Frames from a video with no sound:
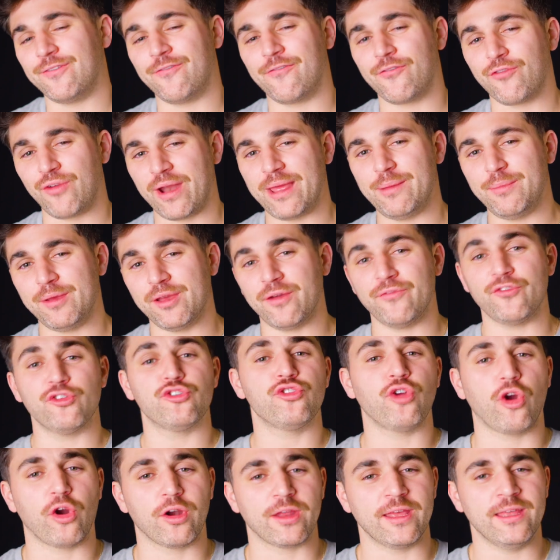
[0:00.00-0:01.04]
framing of your
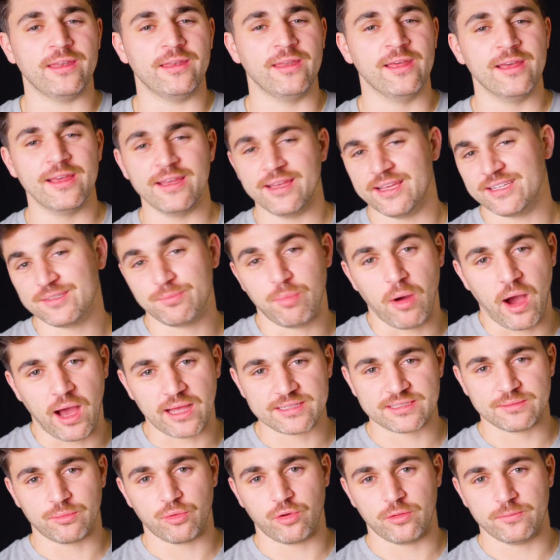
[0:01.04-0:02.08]
target is
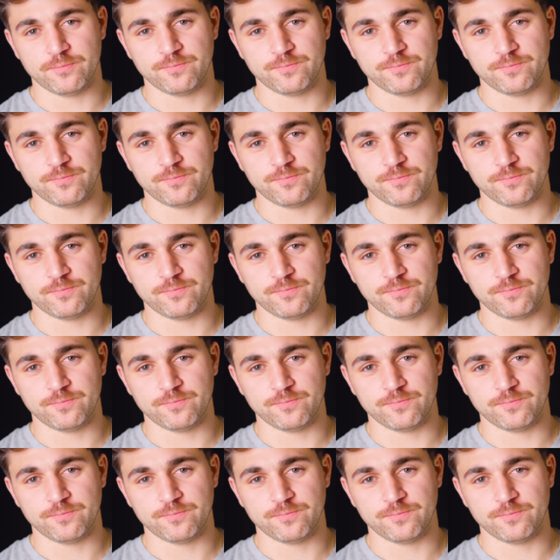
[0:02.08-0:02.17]
possible.